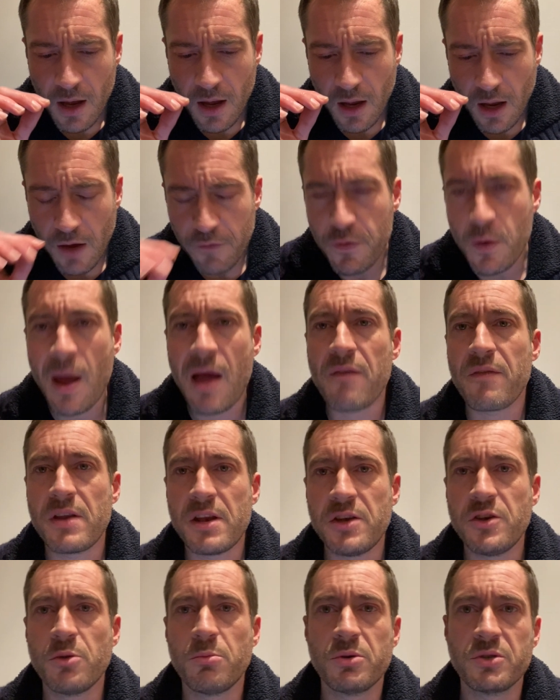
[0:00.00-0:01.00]
If you have
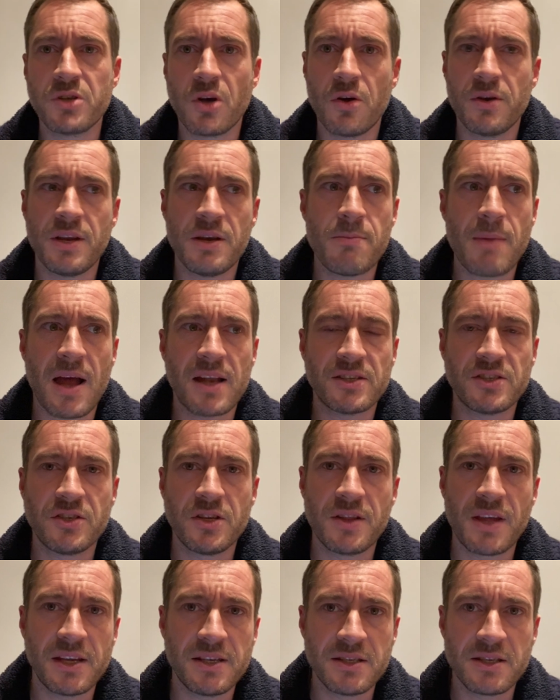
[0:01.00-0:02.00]
any double-sided mats, do
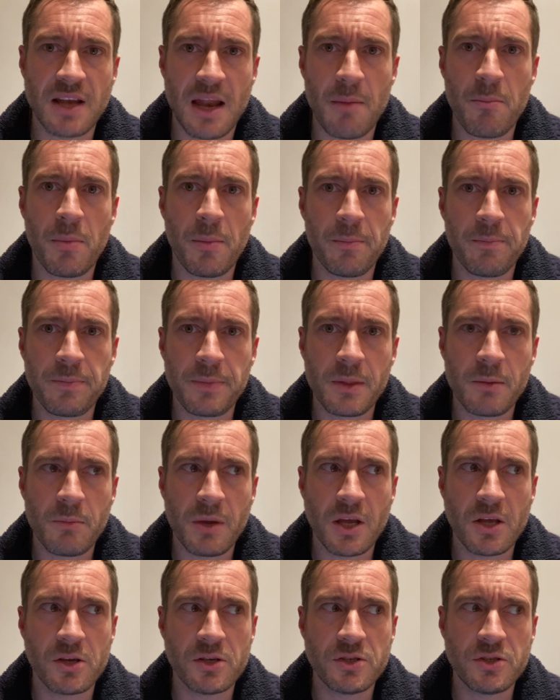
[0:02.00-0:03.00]
they slip?
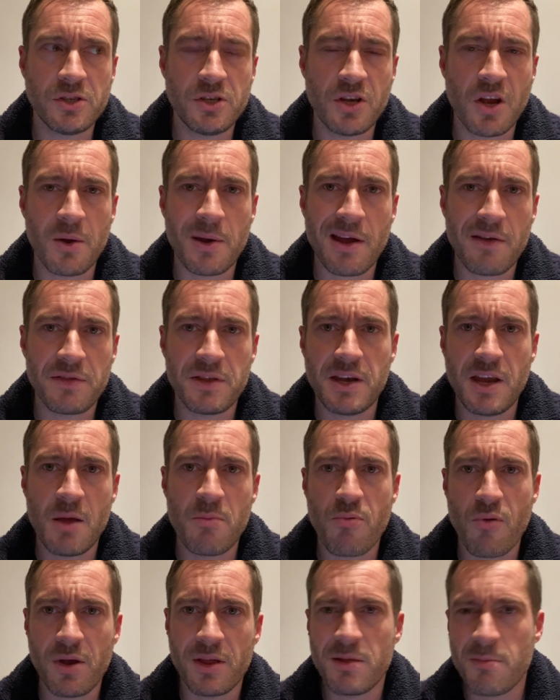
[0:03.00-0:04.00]
Because you don't have the
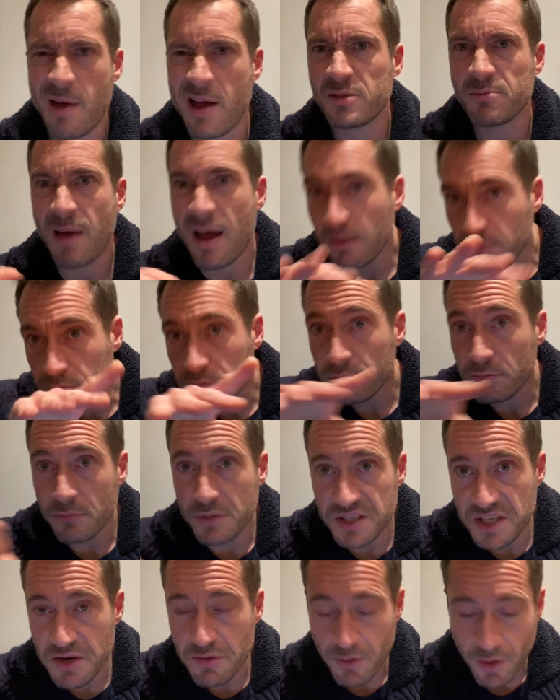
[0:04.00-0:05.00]
neoprene, the mouse mat
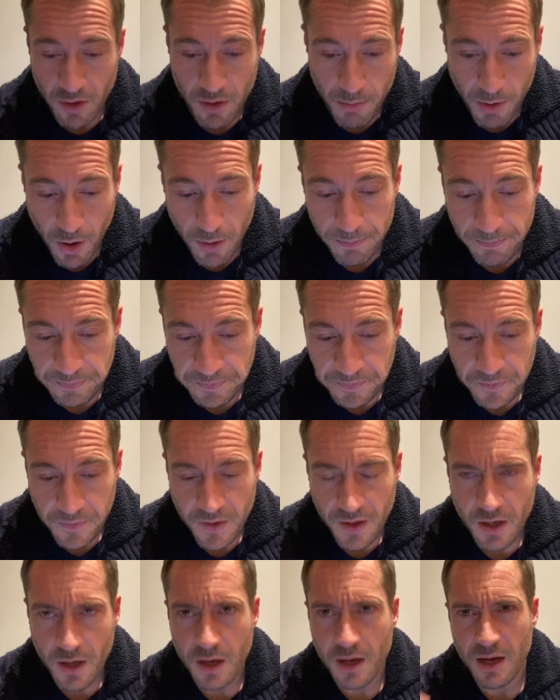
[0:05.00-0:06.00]
material on the bottom.
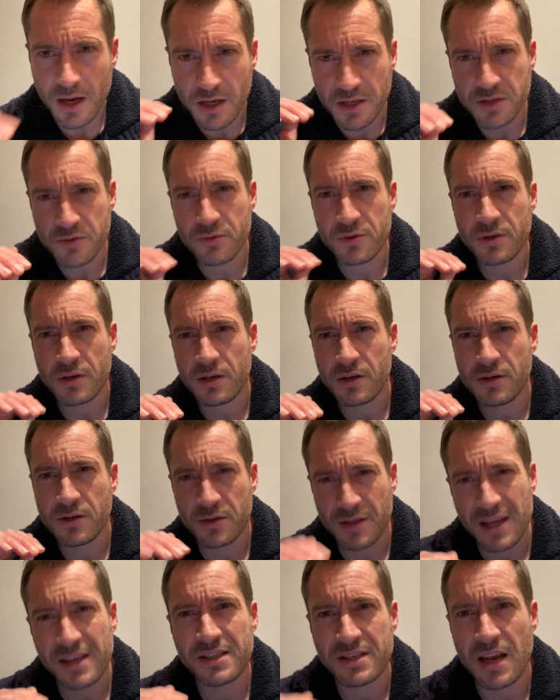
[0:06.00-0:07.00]
Do
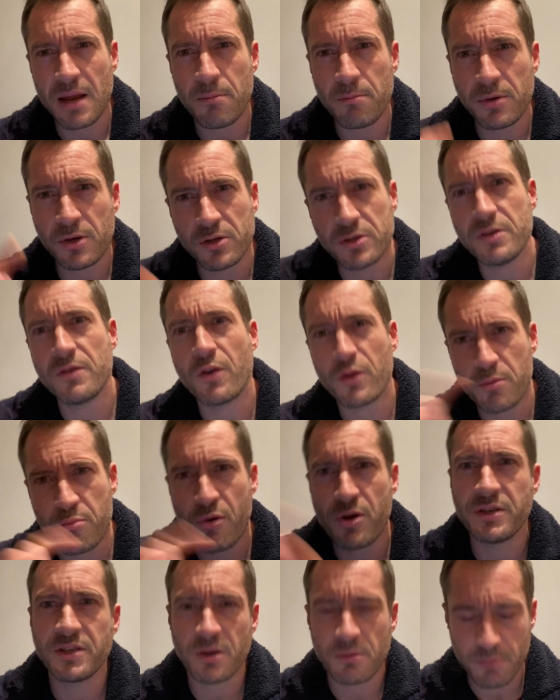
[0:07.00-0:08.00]
they slip because you've got the
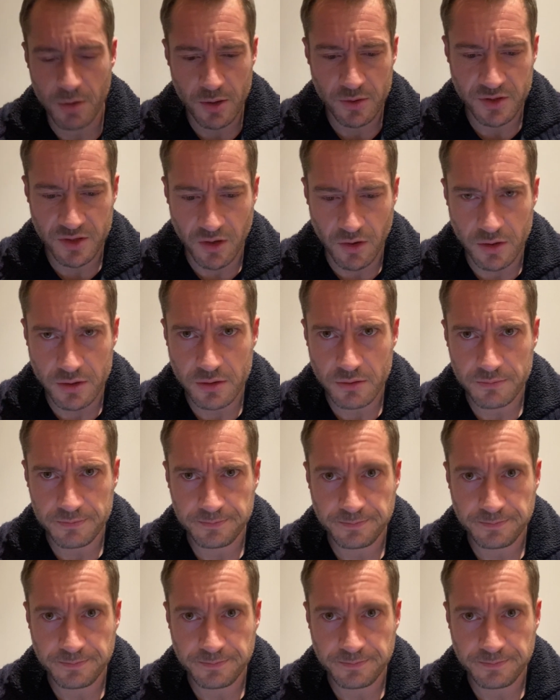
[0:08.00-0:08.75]
print on both sides?